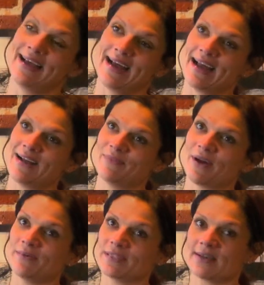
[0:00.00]

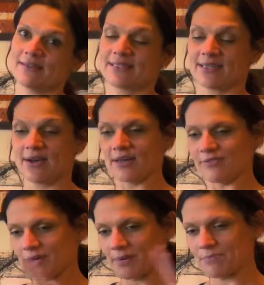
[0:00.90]
I was under
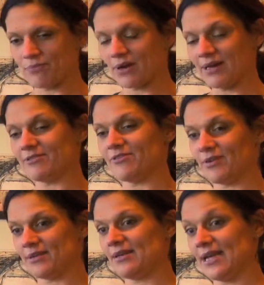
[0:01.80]
kind of an umbrella of a